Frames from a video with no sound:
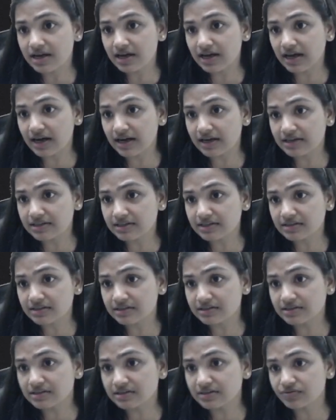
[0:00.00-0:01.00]
and
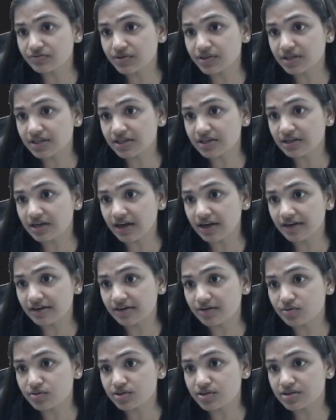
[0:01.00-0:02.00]
the 3
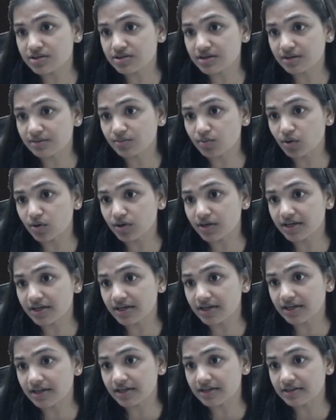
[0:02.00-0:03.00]
hydrogens are
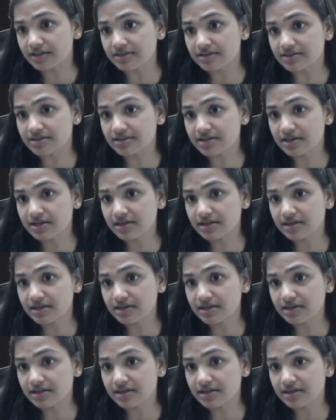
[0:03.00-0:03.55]
bonded like this.